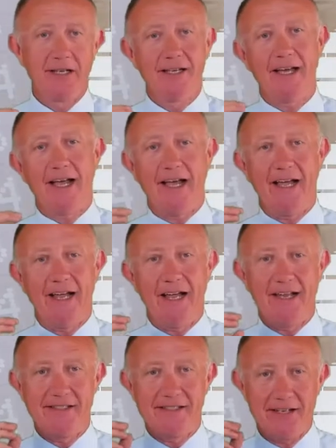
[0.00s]

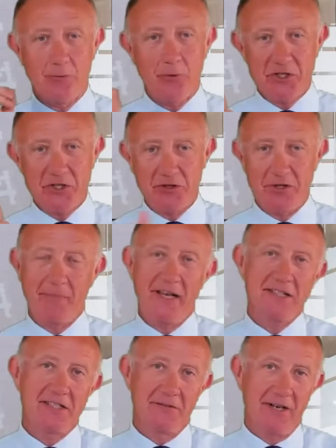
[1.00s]
and I wish you the
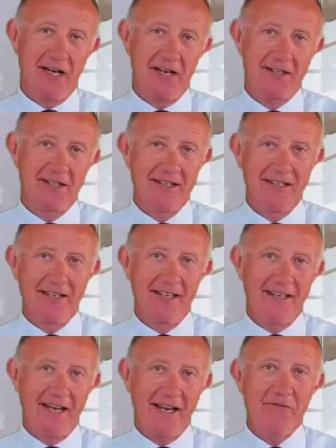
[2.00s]
best of luck
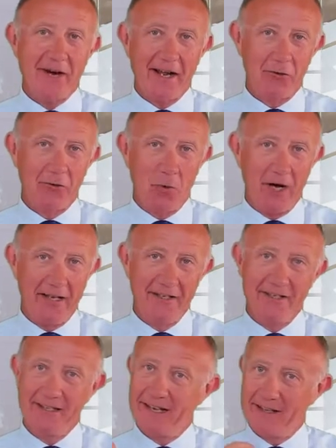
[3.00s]
in round
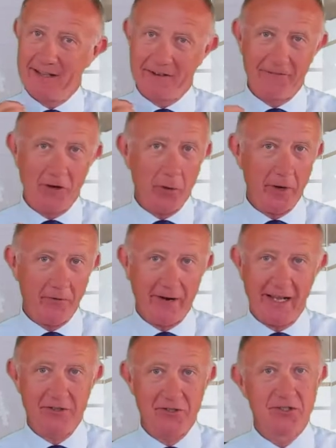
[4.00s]
one and the following
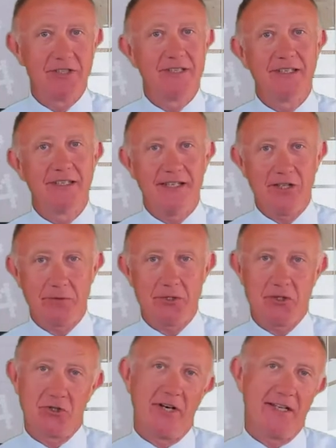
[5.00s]
rounds in the option
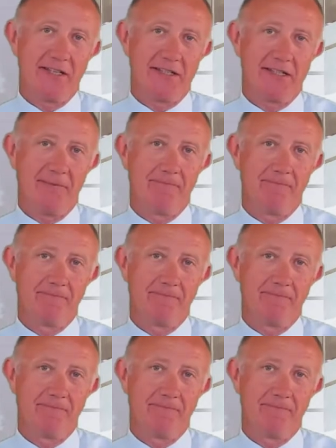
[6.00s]
trading sim.